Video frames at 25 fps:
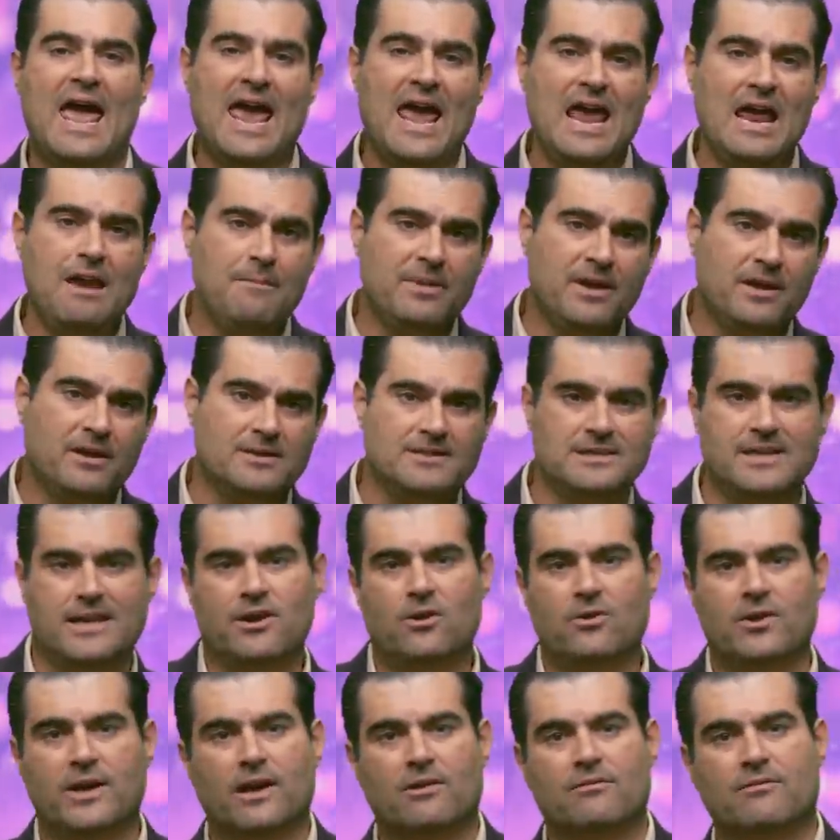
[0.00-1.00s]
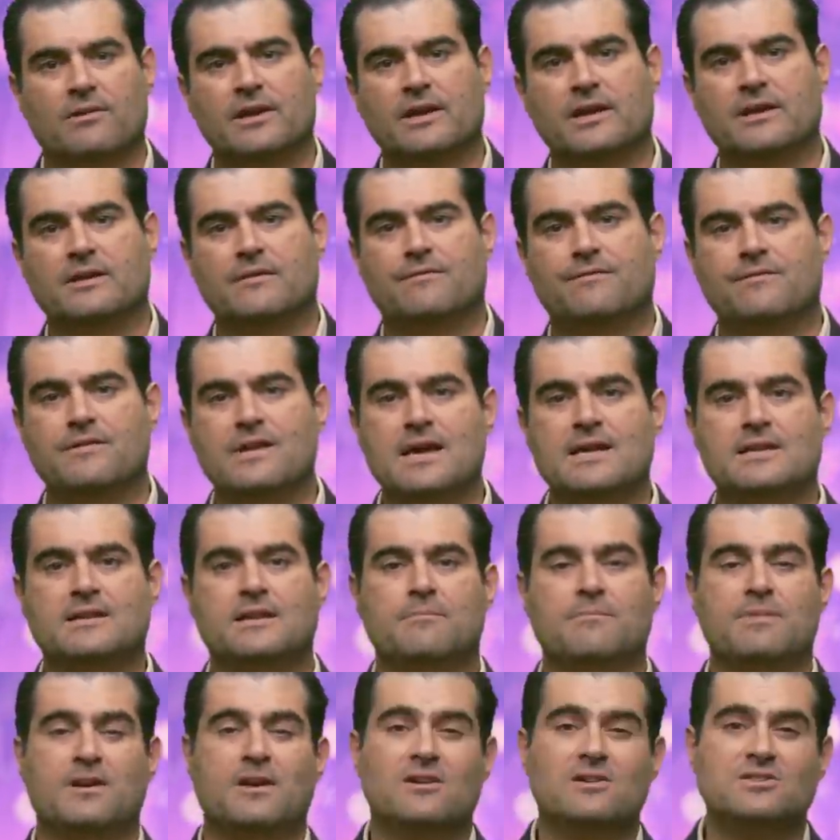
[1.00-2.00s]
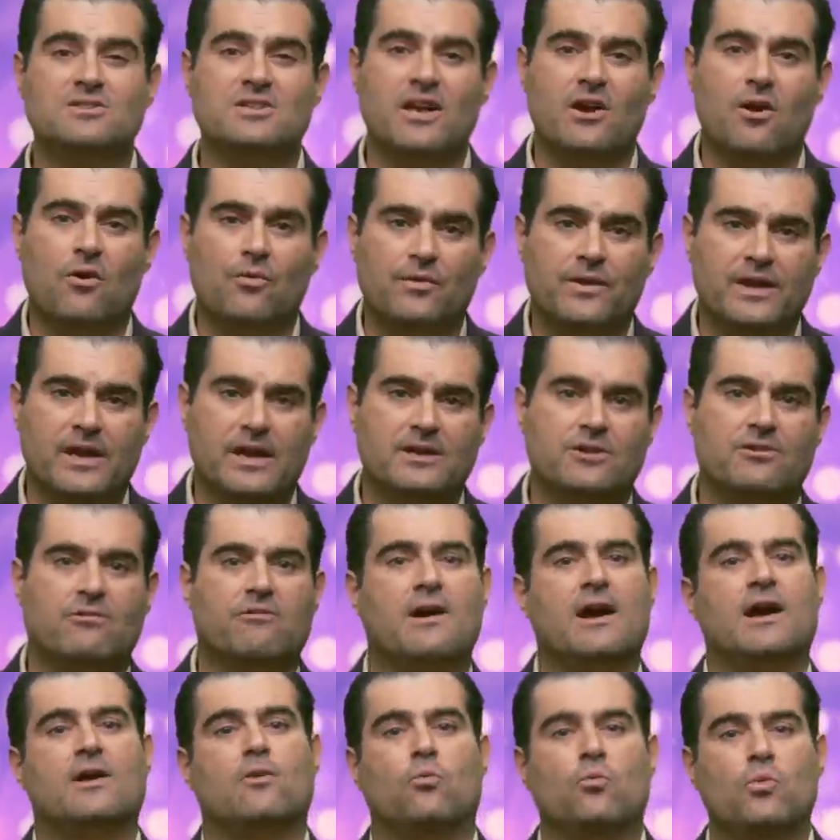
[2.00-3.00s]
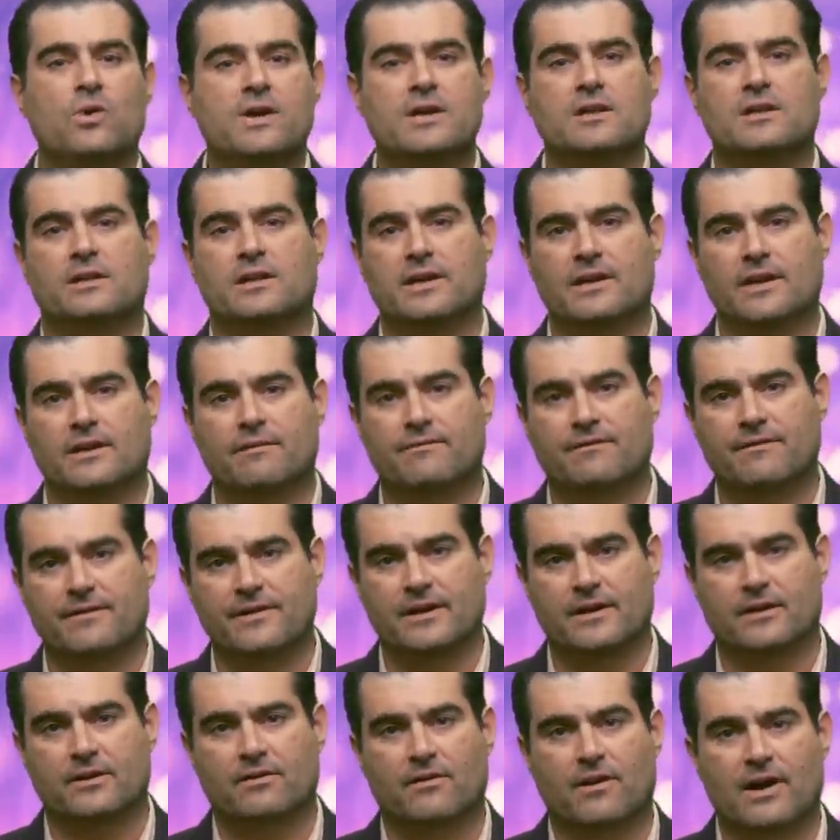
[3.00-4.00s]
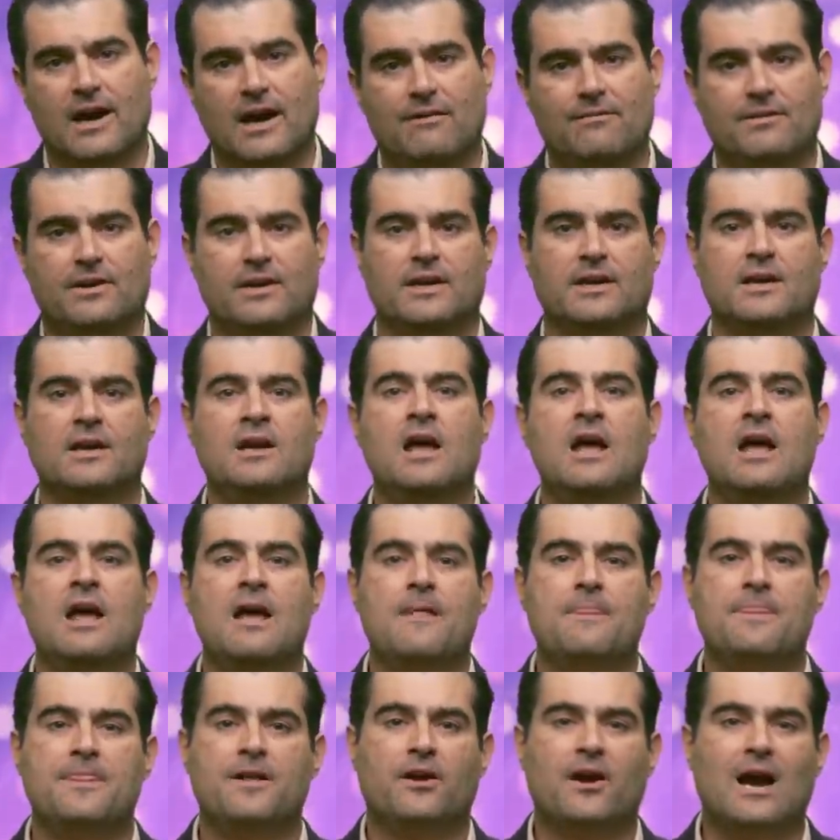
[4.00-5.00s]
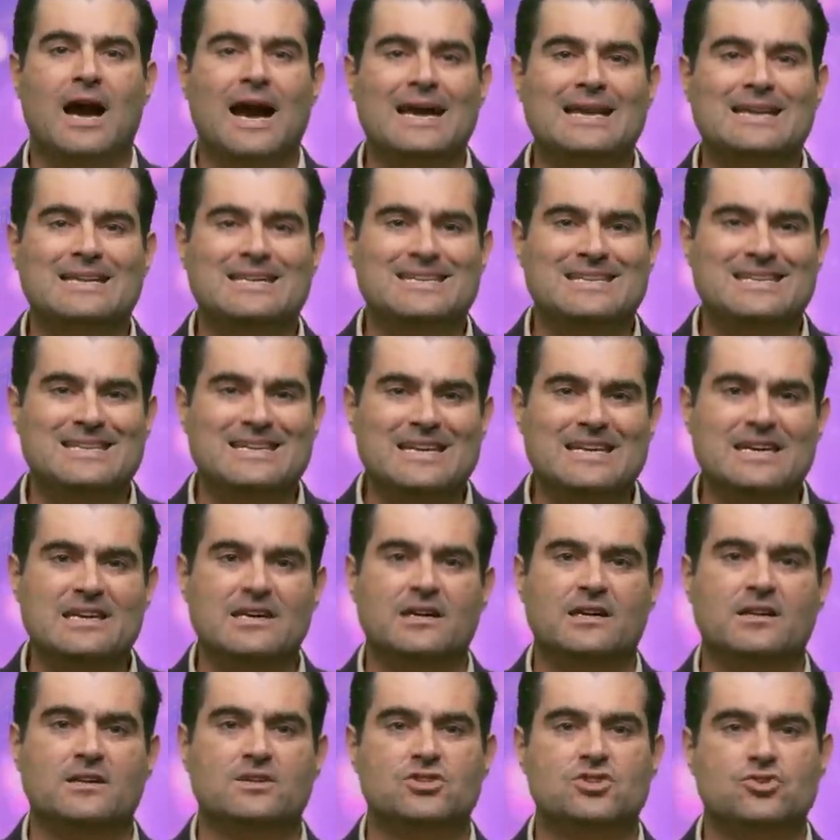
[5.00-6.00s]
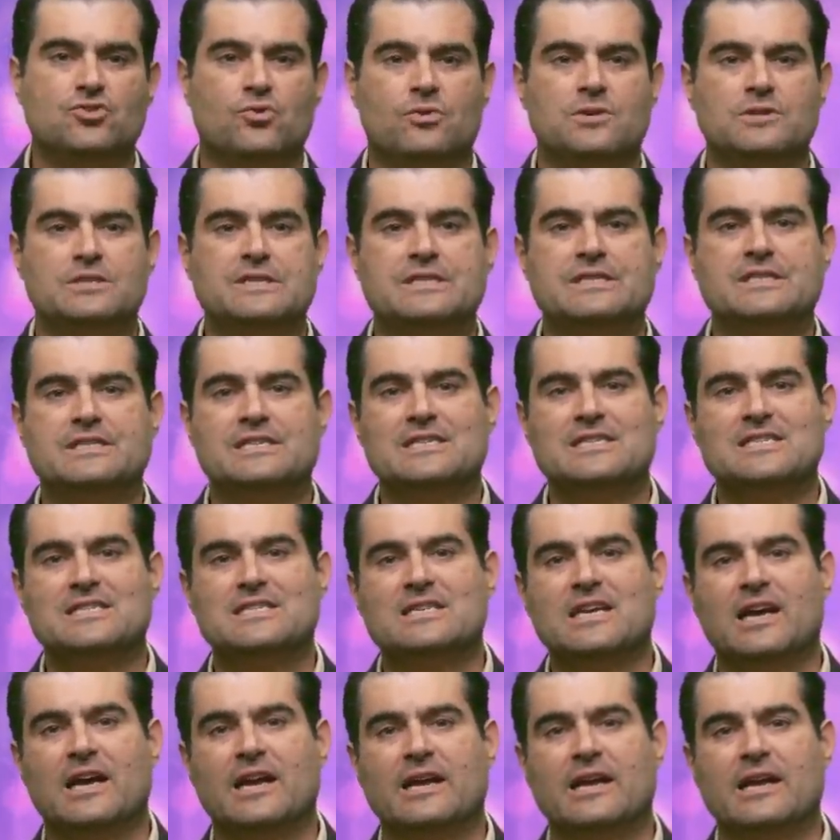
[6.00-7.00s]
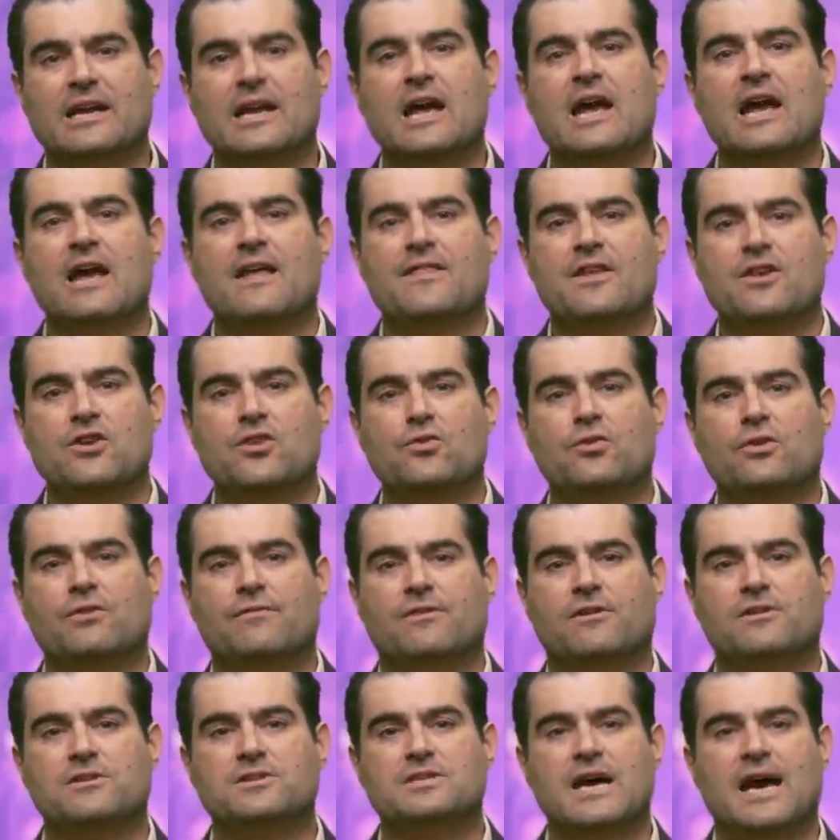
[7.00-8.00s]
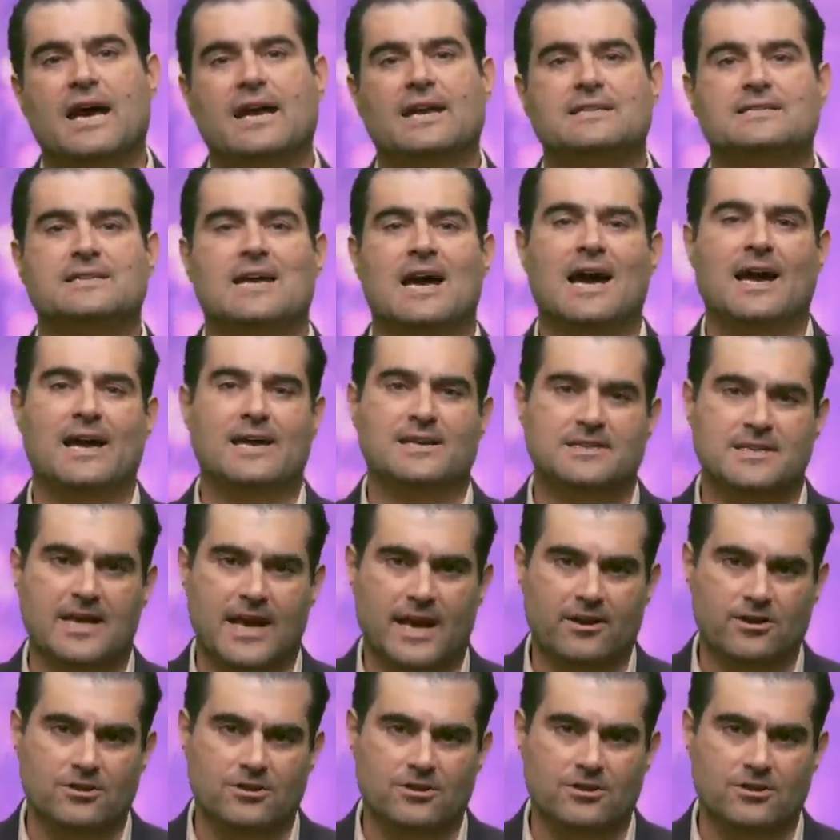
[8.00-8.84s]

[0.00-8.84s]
and because they don't get really deflected because they only interact weakly and via gravity, they're ideal sources to study the universe at its highest